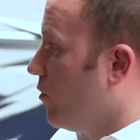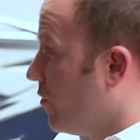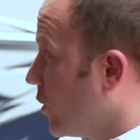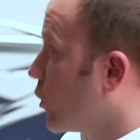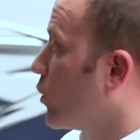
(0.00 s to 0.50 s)

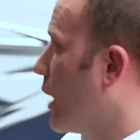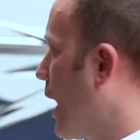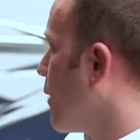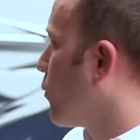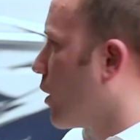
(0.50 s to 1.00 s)
virtually
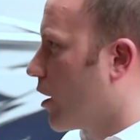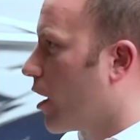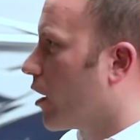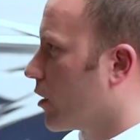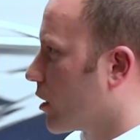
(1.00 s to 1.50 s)
every
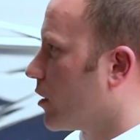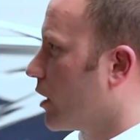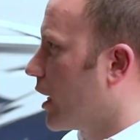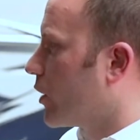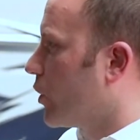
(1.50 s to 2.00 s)
car in the
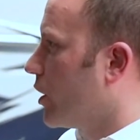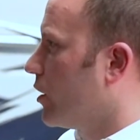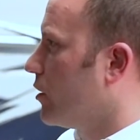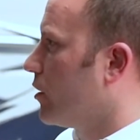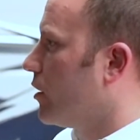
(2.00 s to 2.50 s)

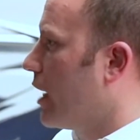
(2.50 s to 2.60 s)
collection